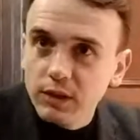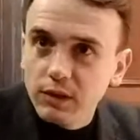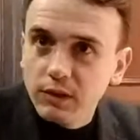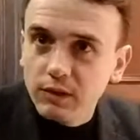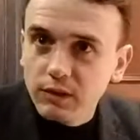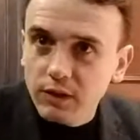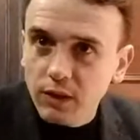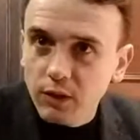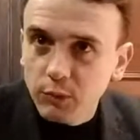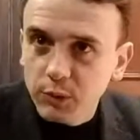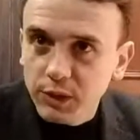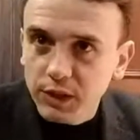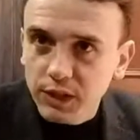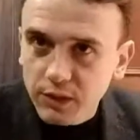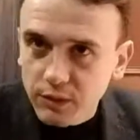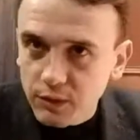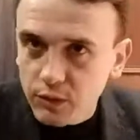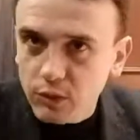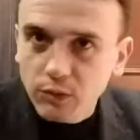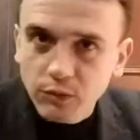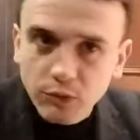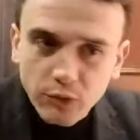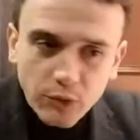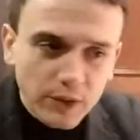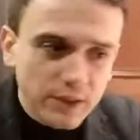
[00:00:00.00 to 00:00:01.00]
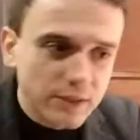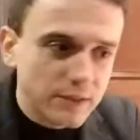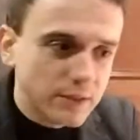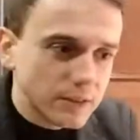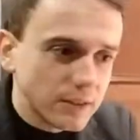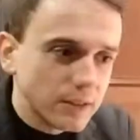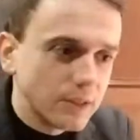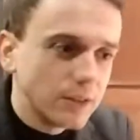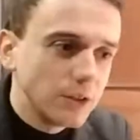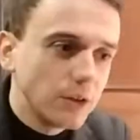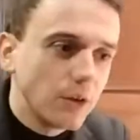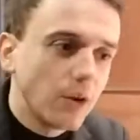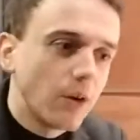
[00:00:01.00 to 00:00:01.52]
Saint-Louis Cathedral of France
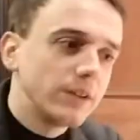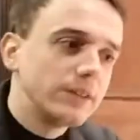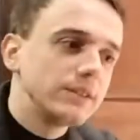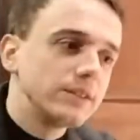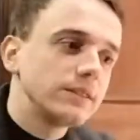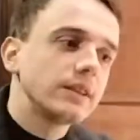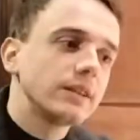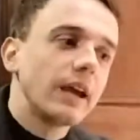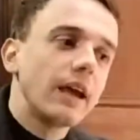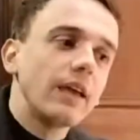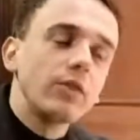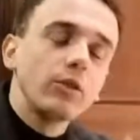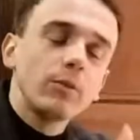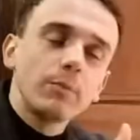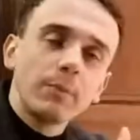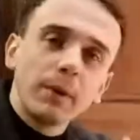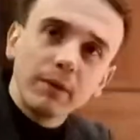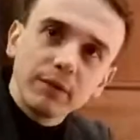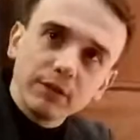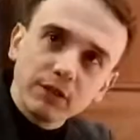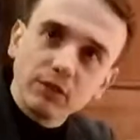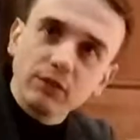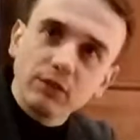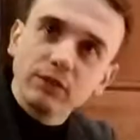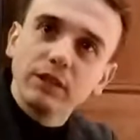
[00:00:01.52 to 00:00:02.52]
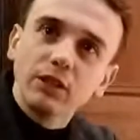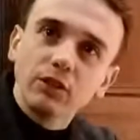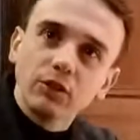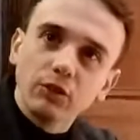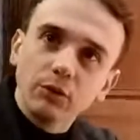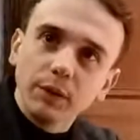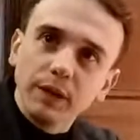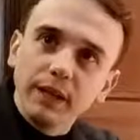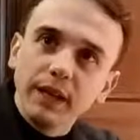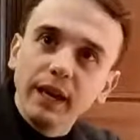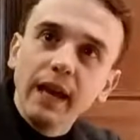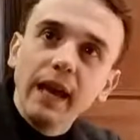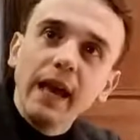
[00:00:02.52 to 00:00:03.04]
in New Orleans and the Paris
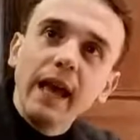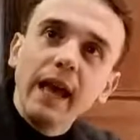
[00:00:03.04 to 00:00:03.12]
Conservatory.